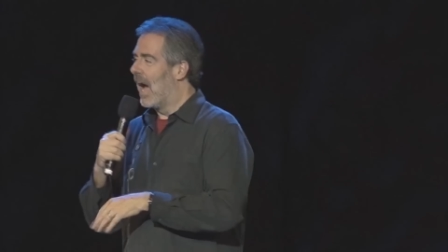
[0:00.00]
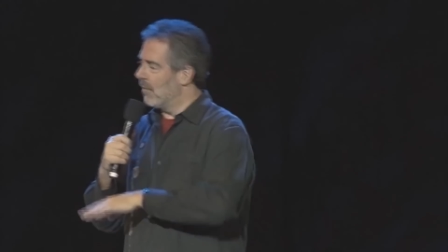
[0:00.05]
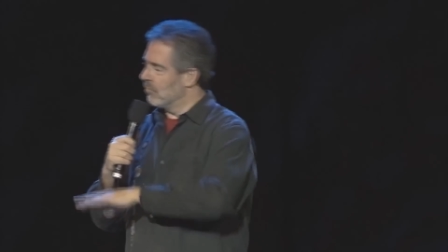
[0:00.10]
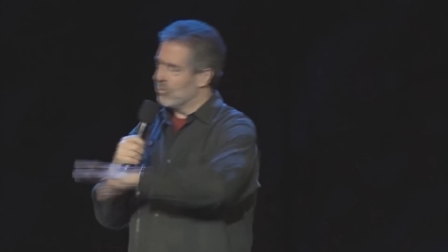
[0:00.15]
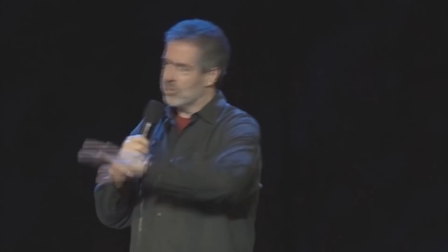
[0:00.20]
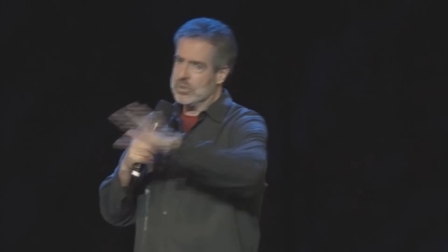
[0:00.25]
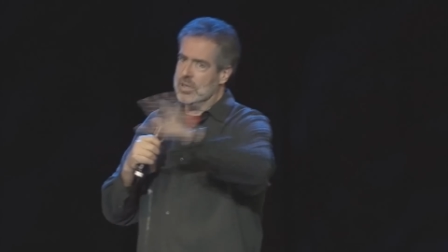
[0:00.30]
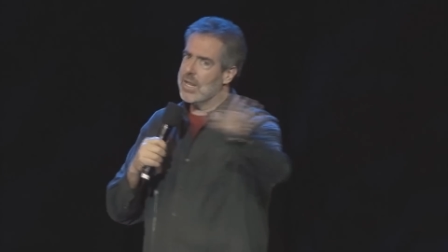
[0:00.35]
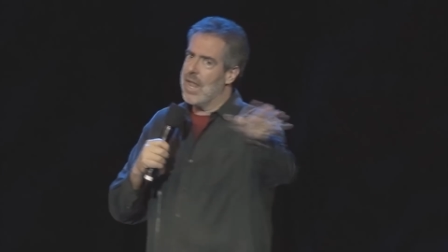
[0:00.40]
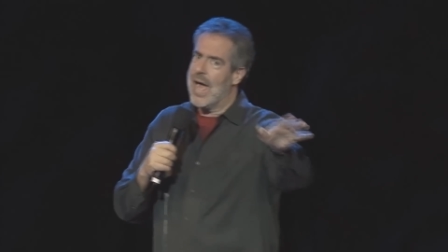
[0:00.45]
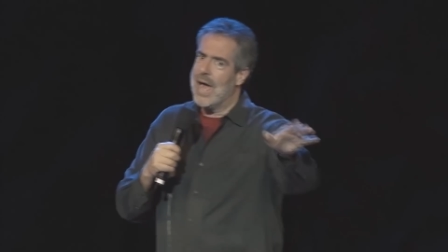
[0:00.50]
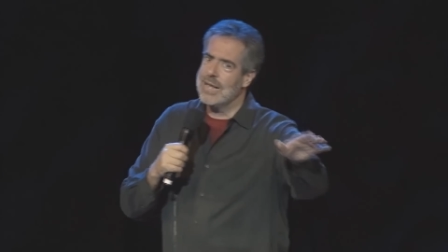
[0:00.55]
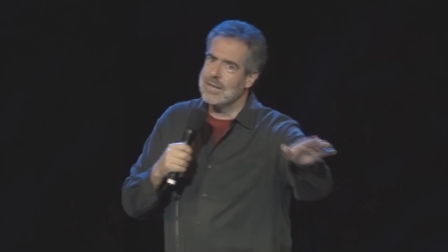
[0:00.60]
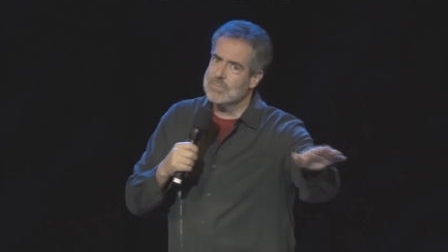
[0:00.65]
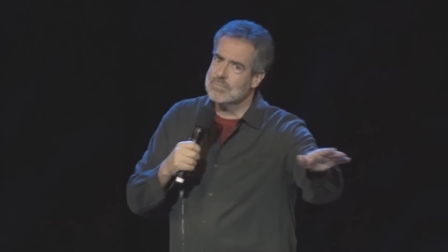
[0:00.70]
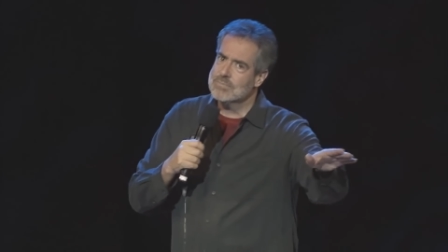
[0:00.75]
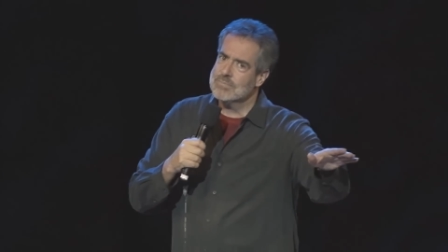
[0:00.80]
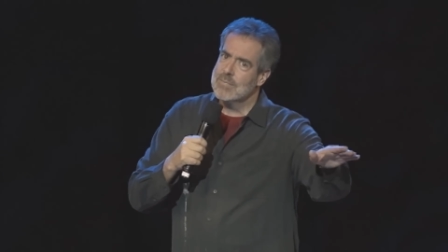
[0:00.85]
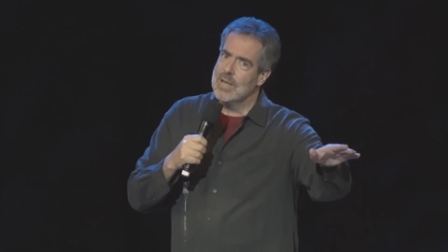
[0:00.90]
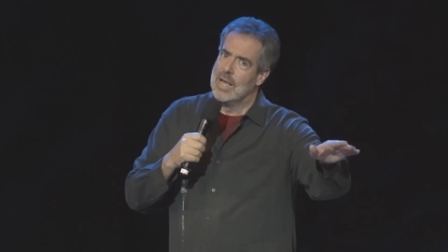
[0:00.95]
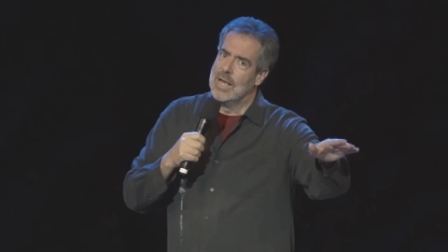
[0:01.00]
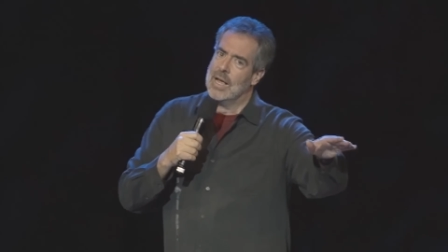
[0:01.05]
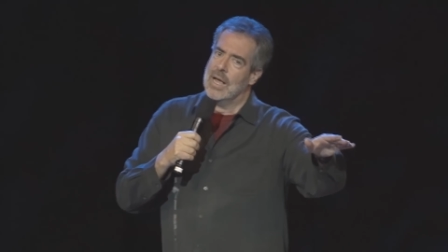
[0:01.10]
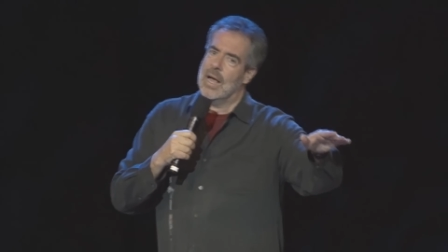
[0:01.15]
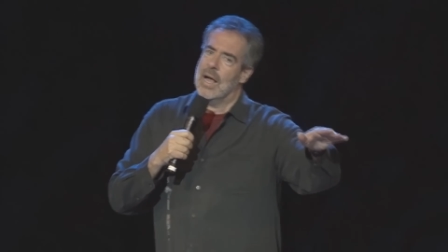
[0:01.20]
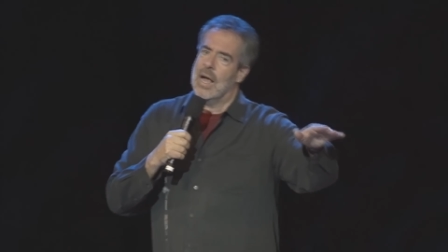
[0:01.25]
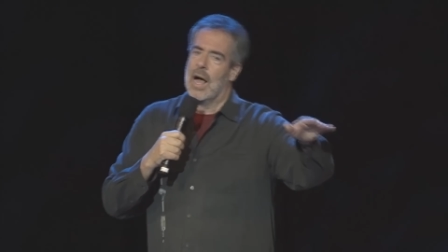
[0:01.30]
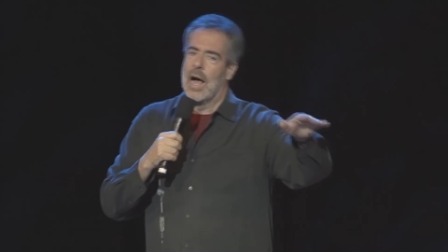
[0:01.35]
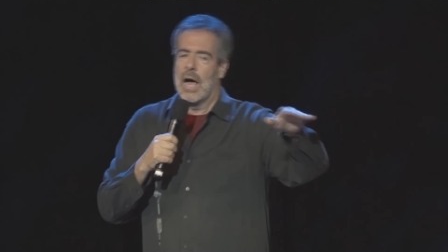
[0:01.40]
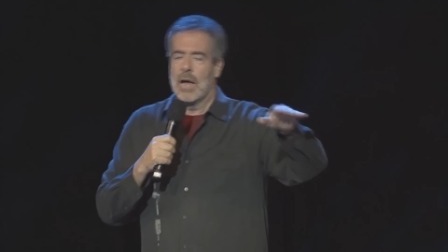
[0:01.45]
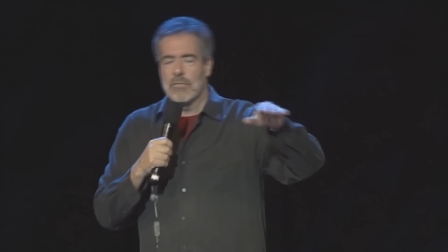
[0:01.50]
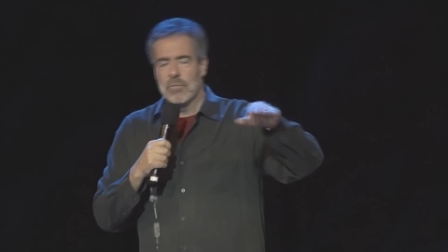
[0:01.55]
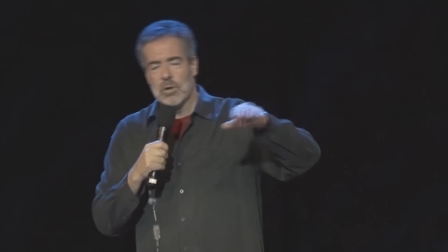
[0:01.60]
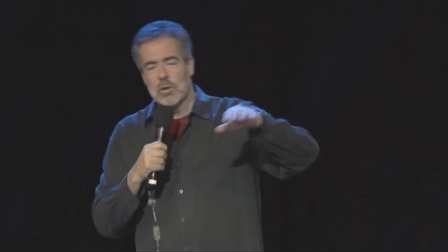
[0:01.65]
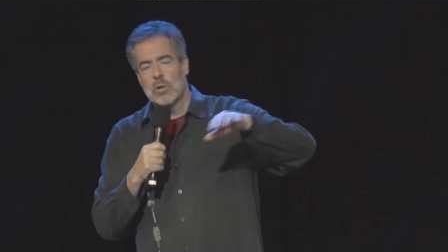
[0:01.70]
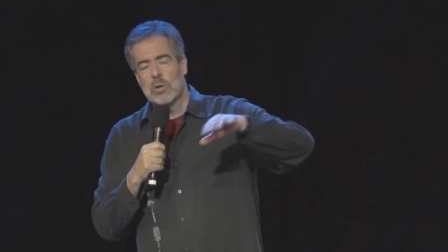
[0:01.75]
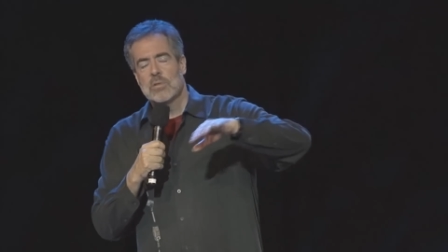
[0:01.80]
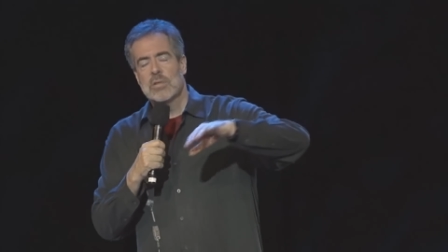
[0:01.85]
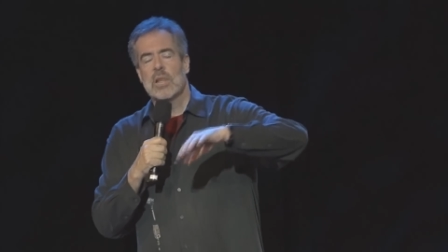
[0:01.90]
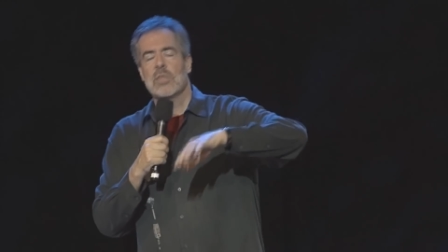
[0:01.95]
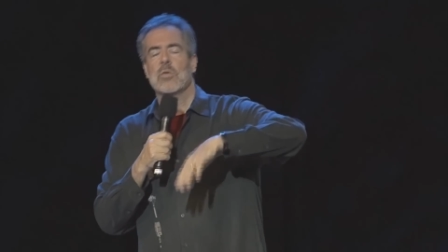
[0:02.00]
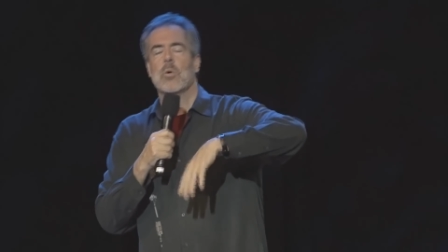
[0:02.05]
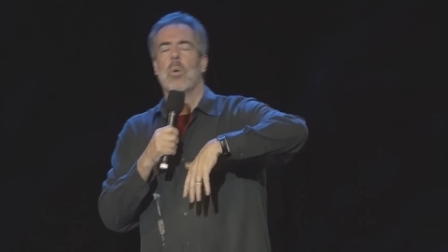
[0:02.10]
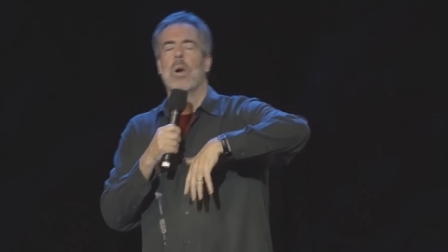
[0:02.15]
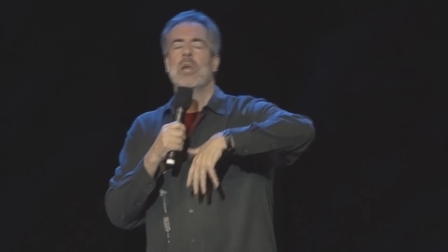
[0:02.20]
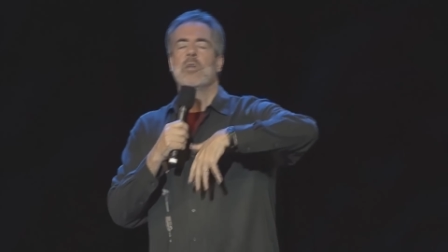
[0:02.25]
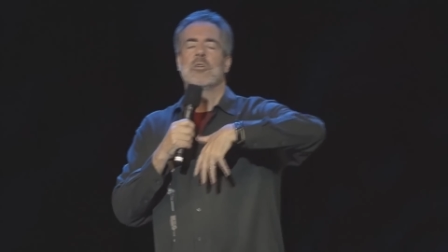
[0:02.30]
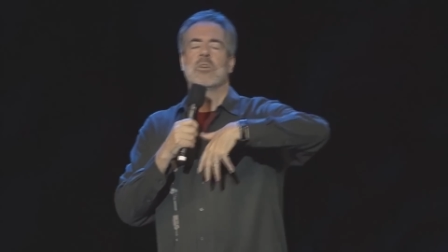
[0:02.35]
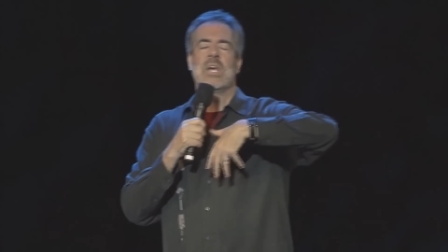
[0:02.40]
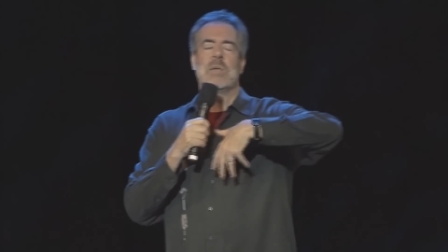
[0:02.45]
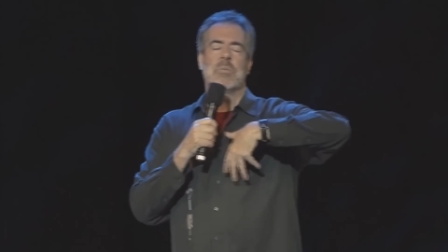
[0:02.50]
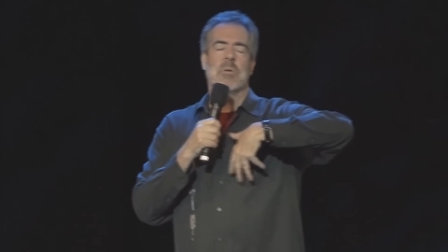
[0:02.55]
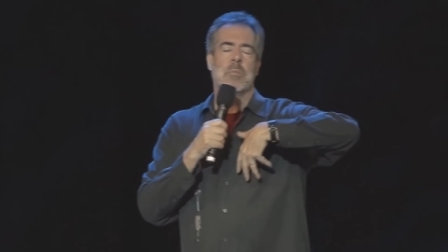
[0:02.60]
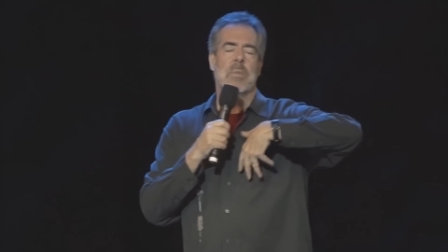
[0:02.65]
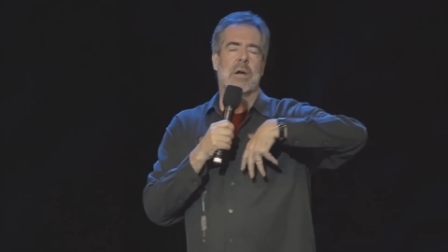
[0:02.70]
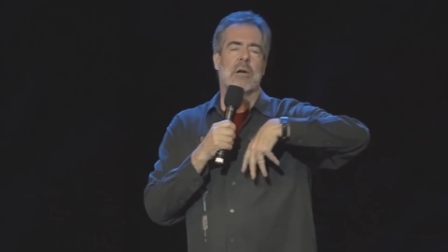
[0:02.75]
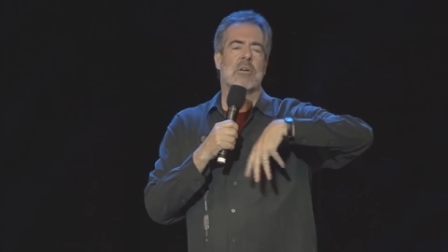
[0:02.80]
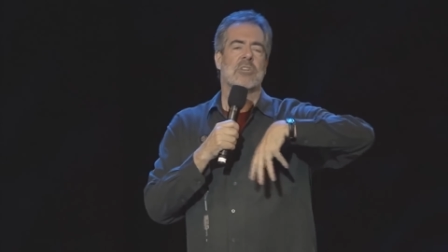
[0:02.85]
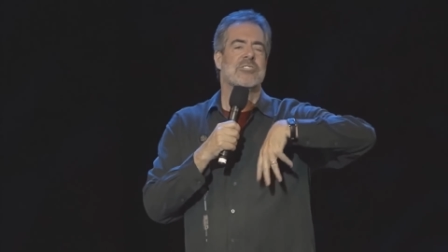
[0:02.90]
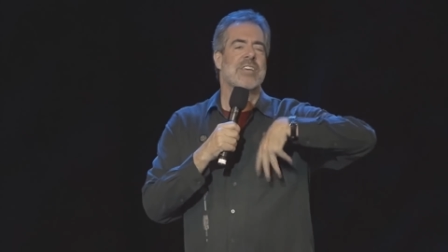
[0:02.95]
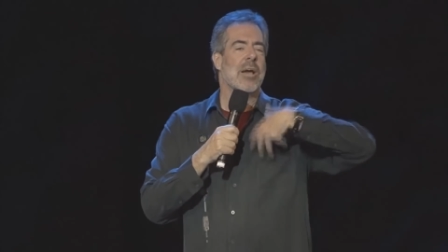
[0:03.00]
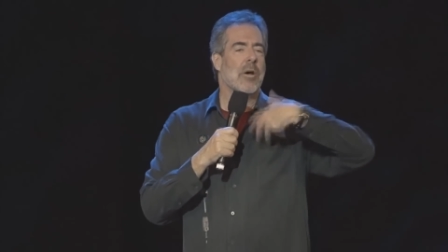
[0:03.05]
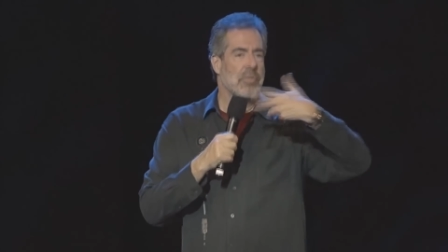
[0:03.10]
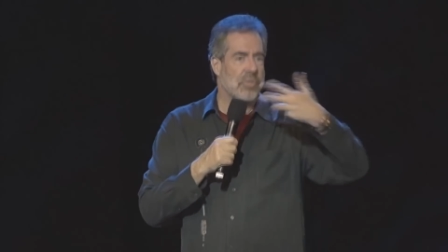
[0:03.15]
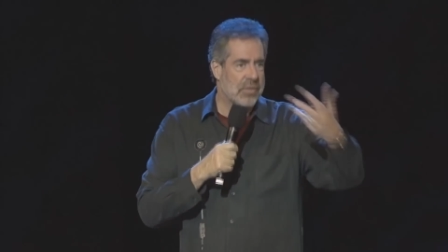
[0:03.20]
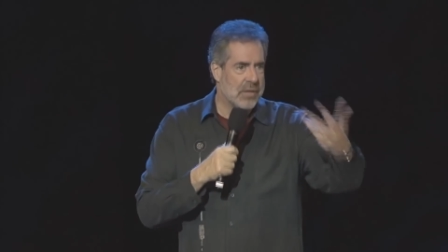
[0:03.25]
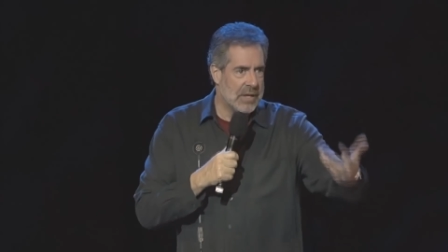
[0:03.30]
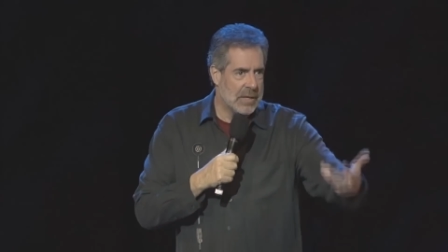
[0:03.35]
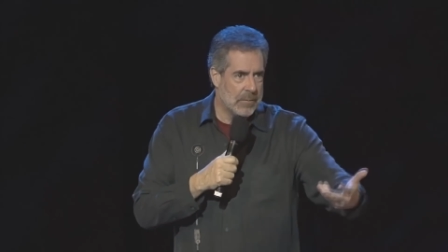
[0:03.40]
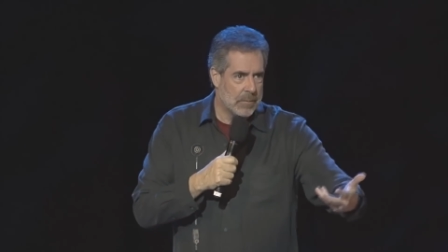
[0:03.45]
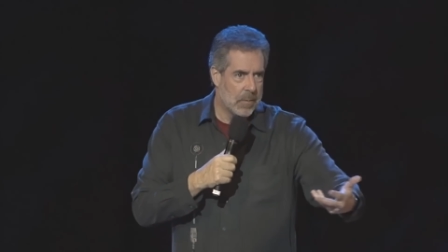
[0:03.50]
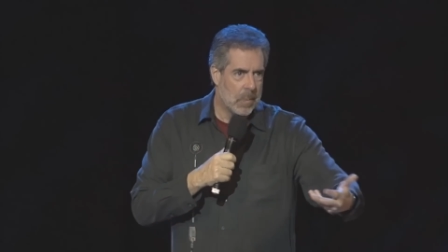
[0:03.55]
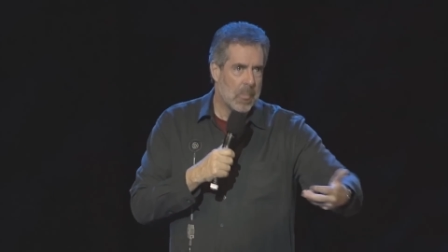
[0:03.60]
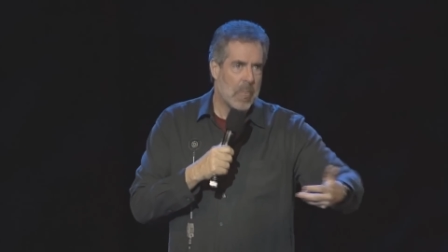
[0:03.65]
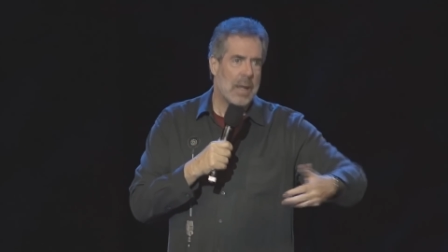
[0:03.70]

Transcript: I've learned a lot. I've learned that the way to keep a marriage healthy